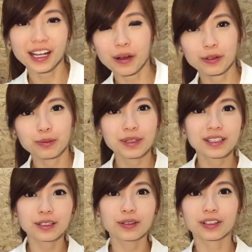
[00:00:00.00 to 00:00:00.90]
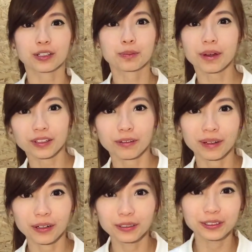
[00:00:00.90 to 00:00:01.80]
I was busy doing a sport of
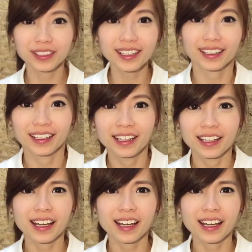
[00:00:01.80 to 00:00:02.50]
my own today,